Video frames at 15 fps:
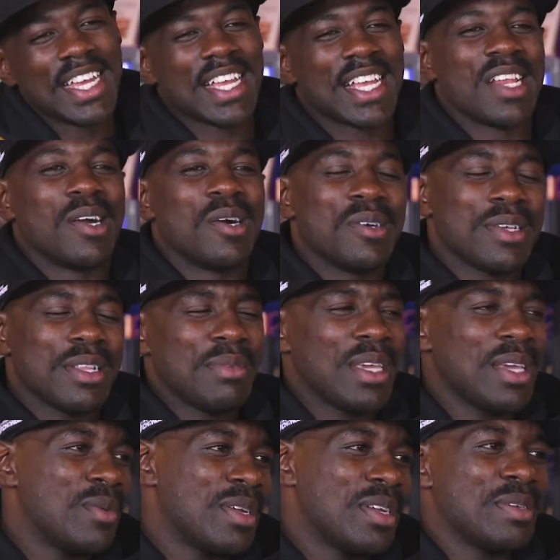you know, let me
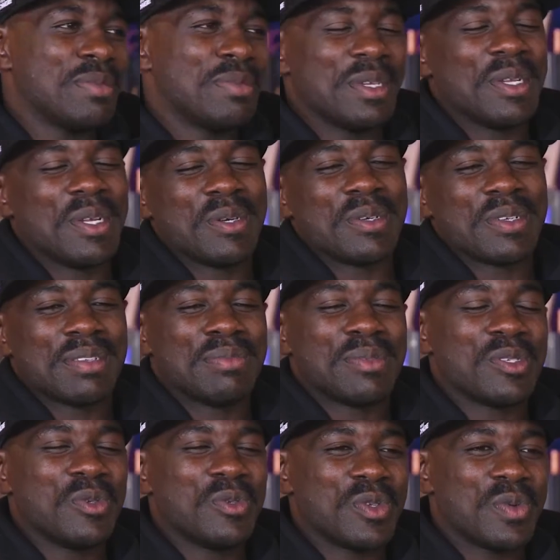get one of them, you know, them
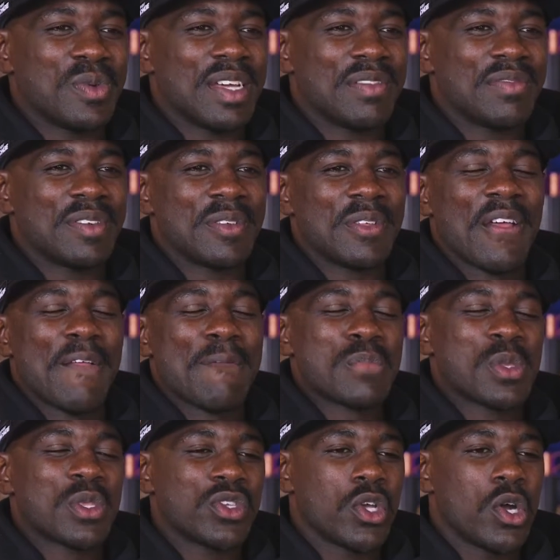suits or whatever.
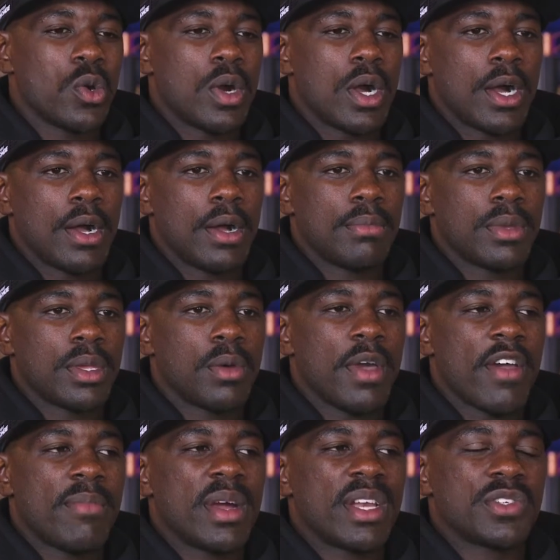So,
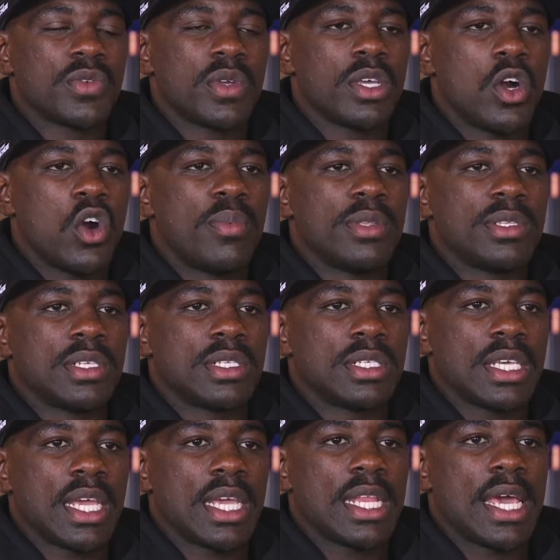everybody's really open to
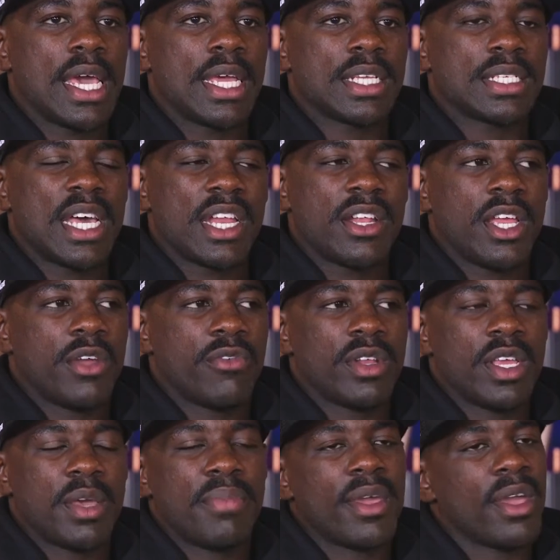seeing that. It's not
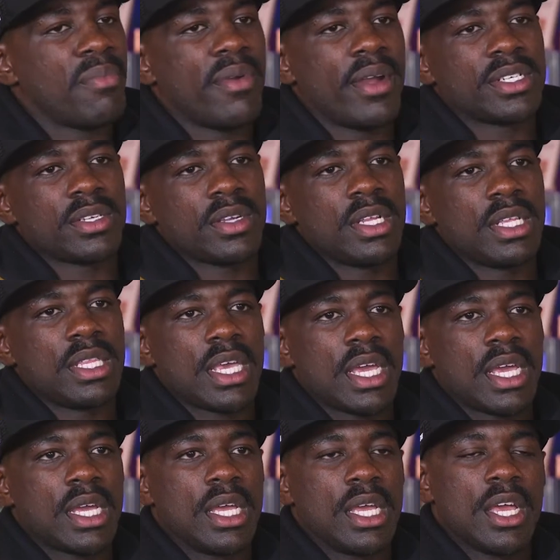really a peer pressure or
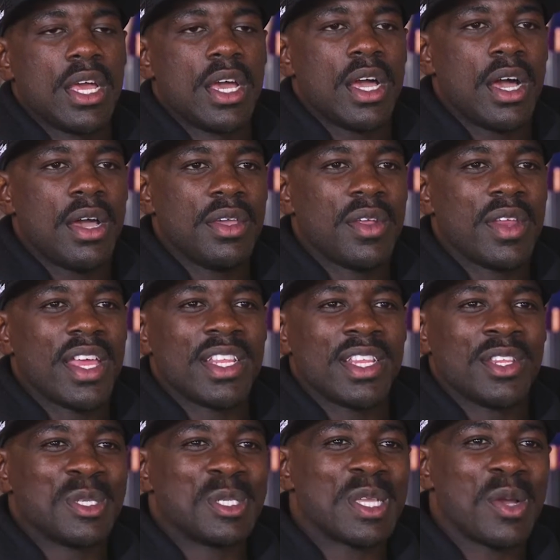anything.
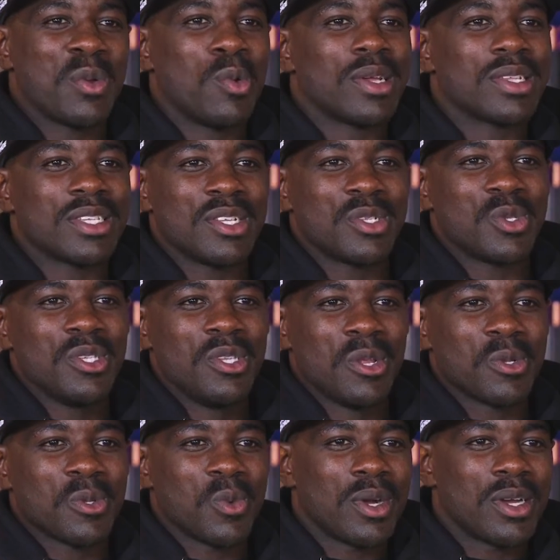They say once
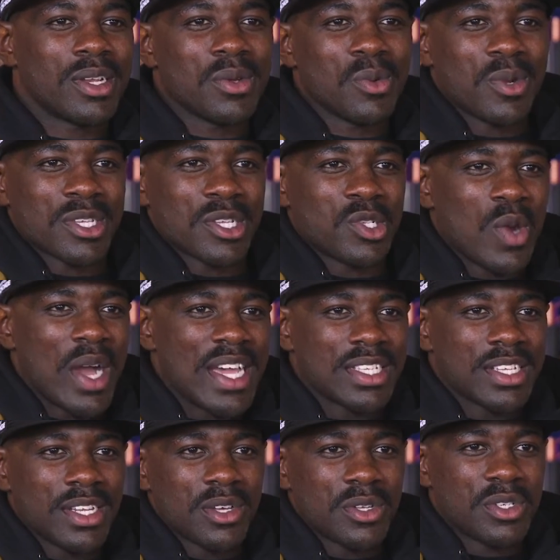or twice
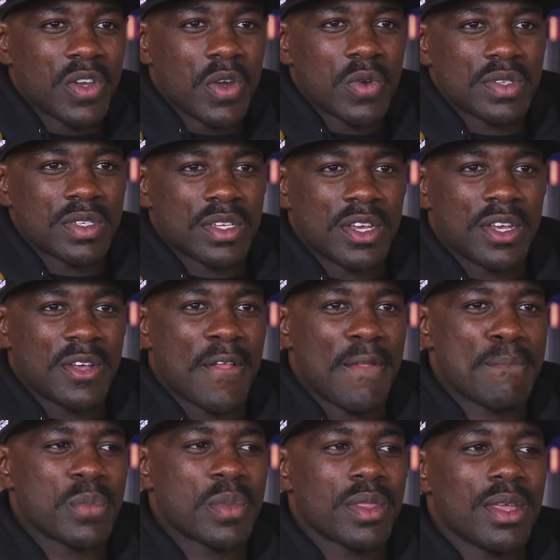the little jokes,
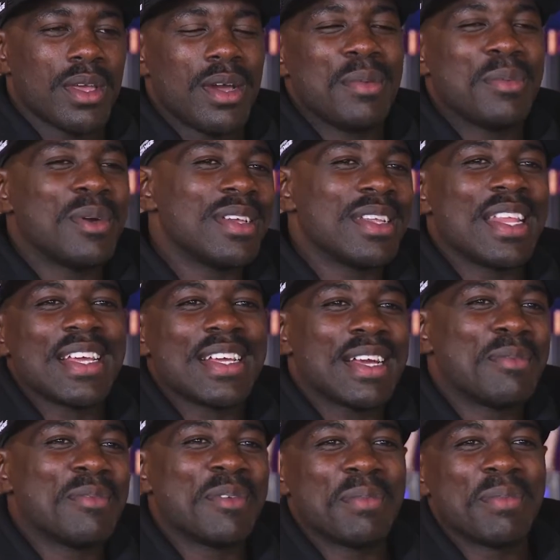what it like
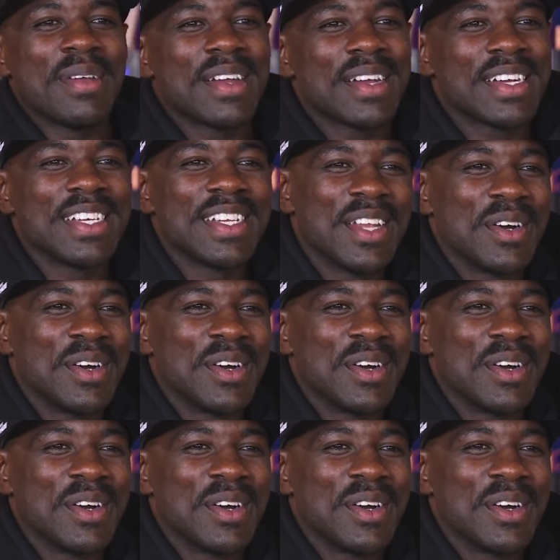coming to America,